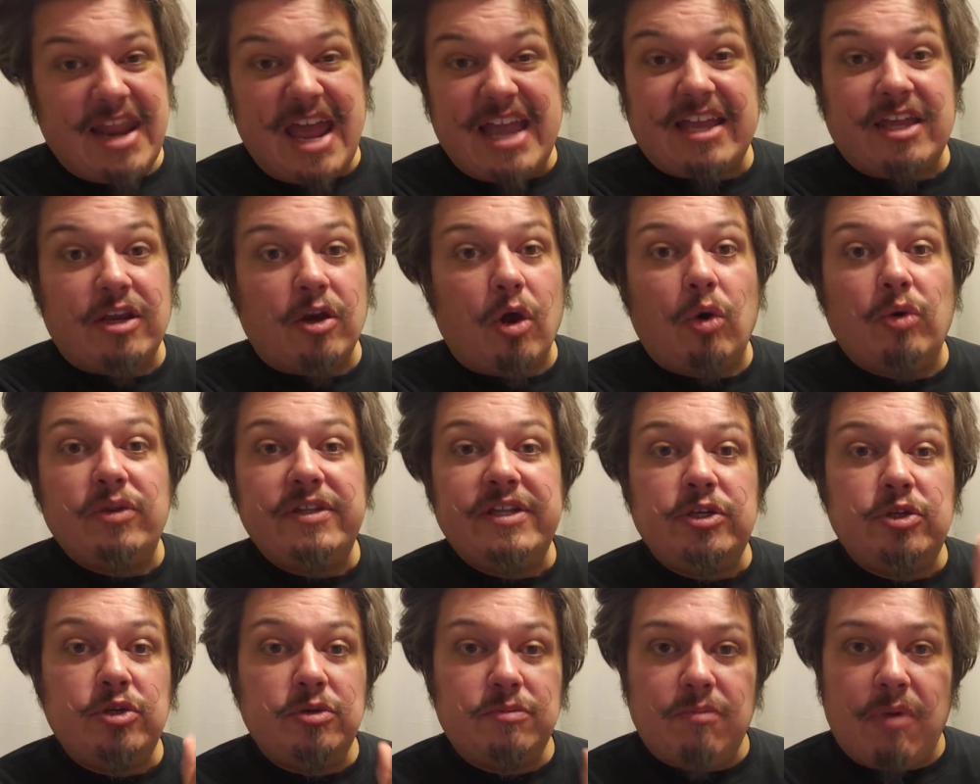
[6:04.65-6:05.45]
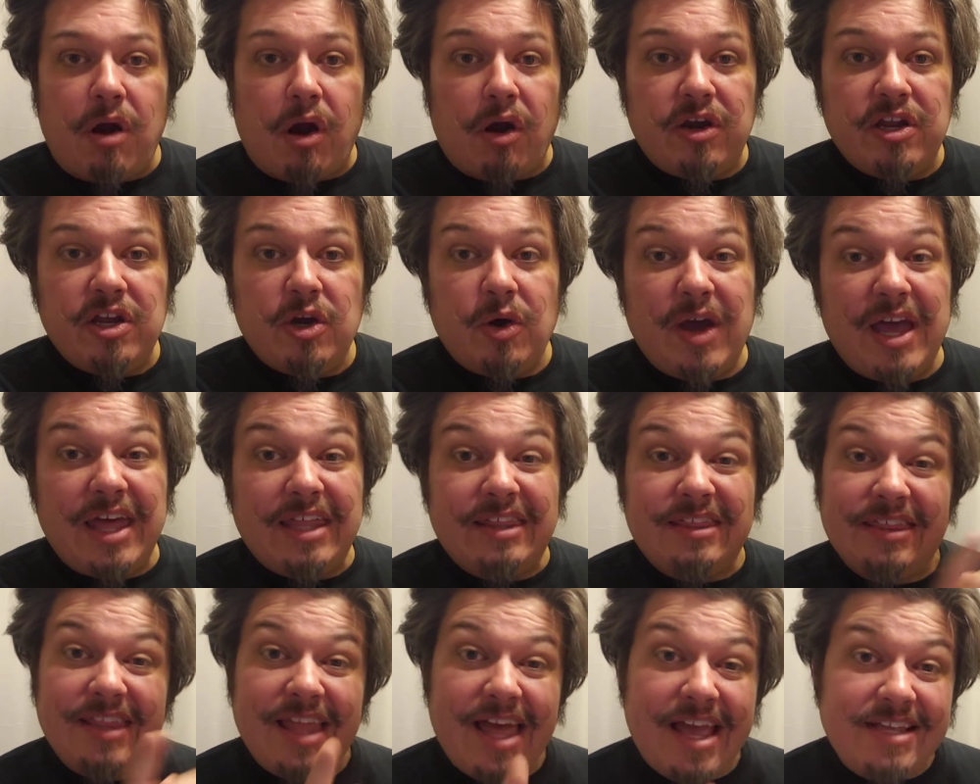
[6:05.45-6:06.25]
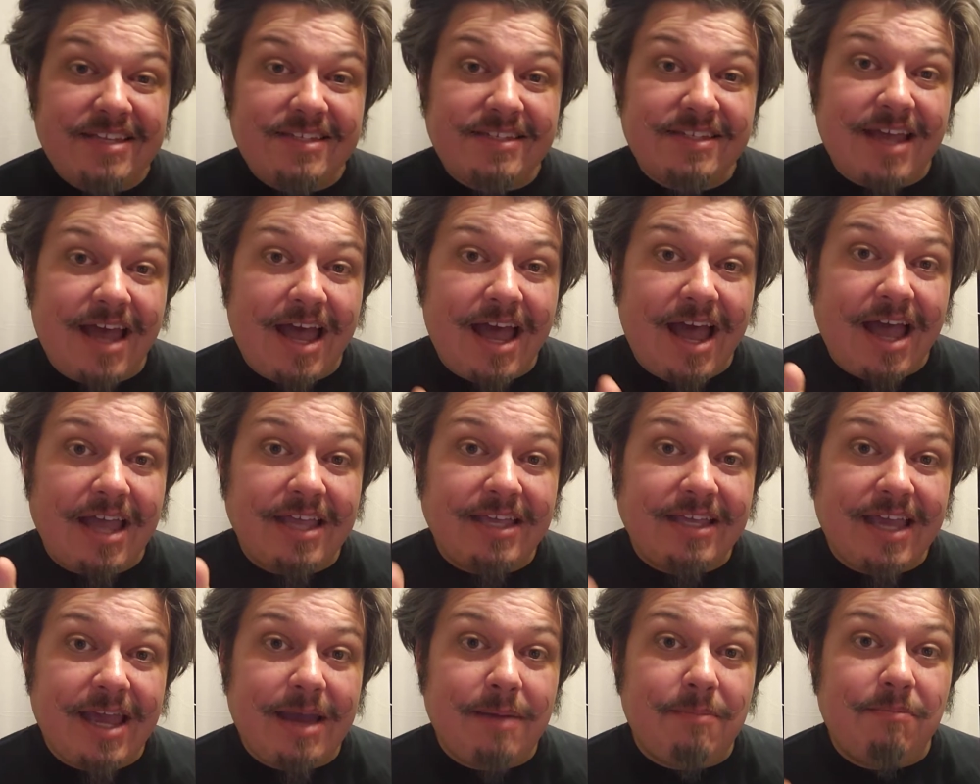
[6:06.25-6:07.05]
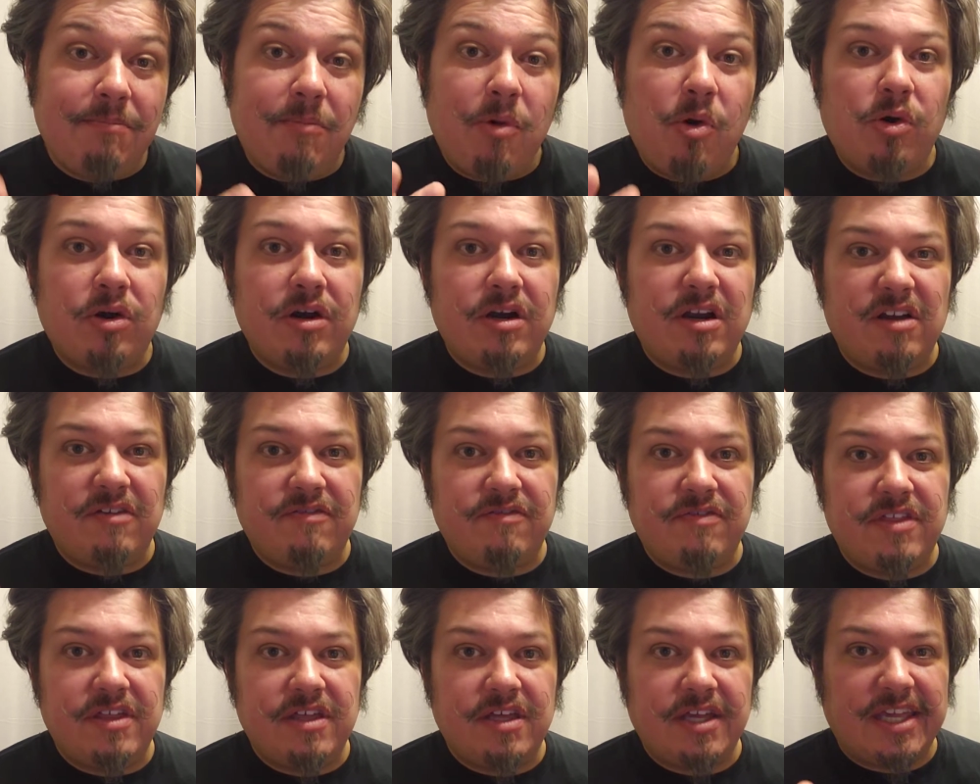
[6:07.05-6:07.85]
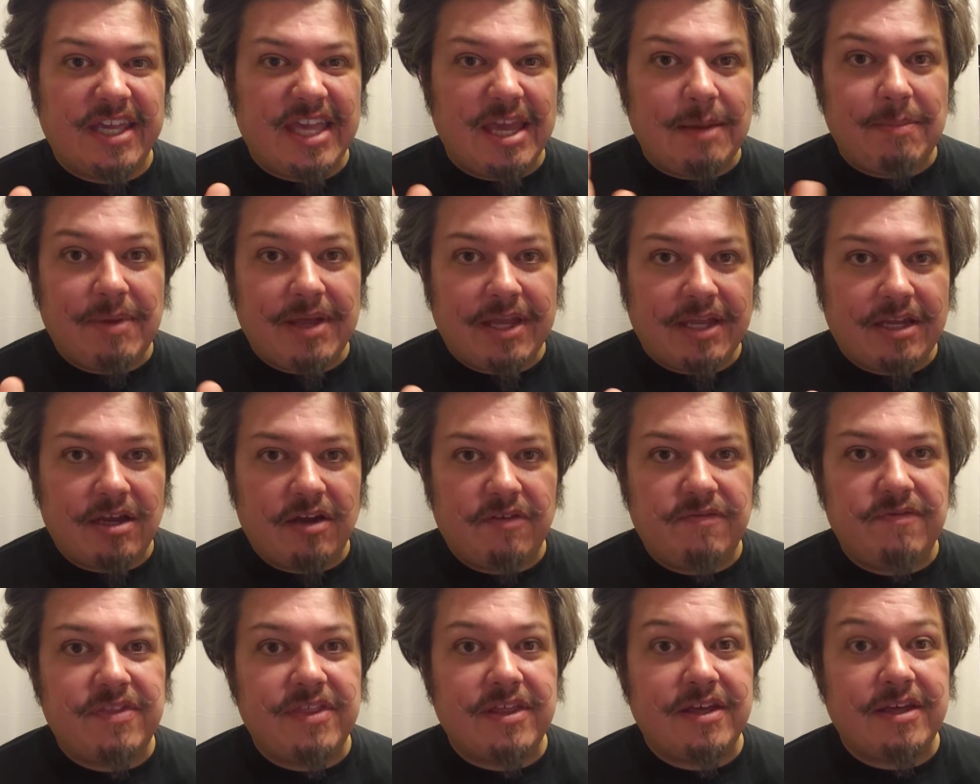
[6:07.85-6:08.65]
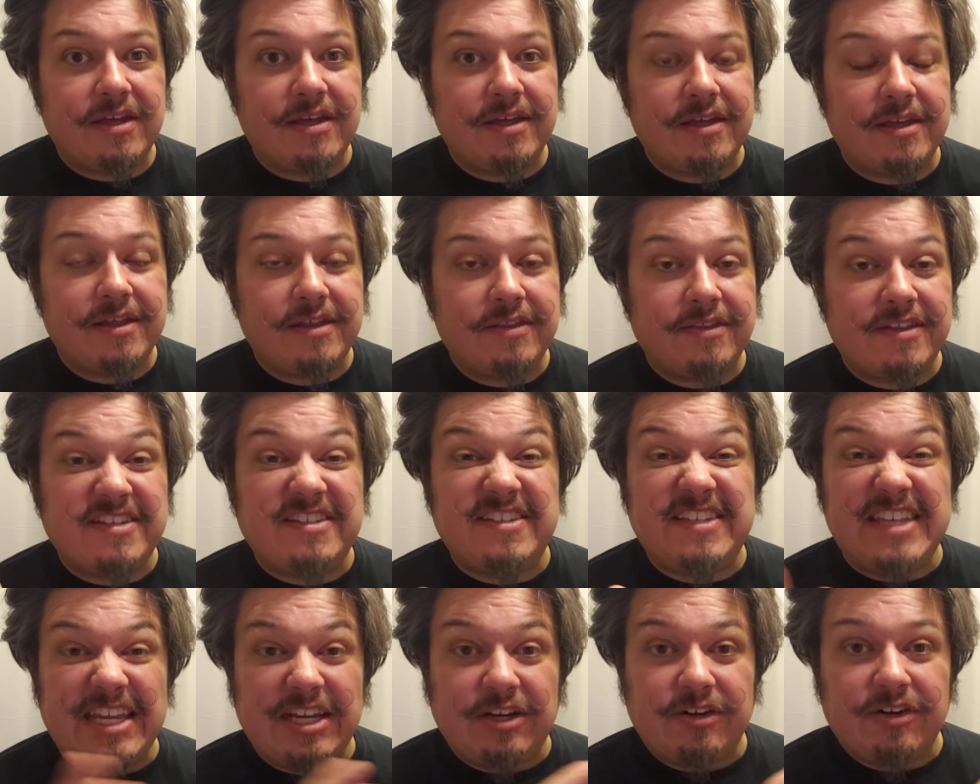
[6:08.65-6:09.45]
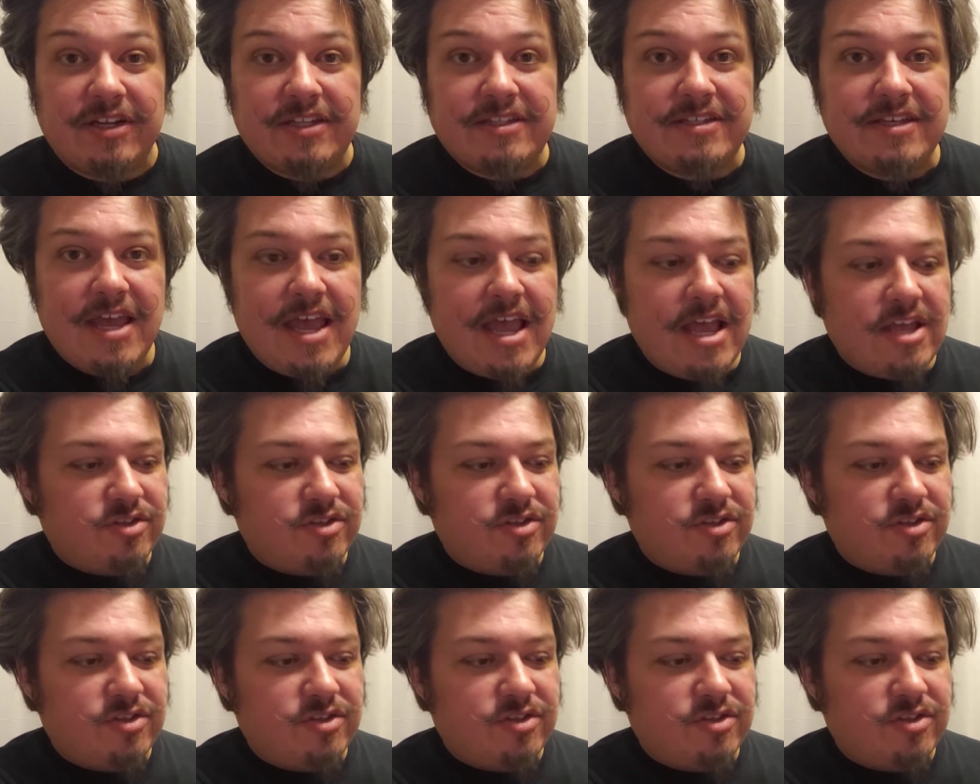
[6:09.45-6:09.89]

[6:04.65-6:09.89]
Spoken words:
can only do Mario unless I get more of the gimmick of the secret.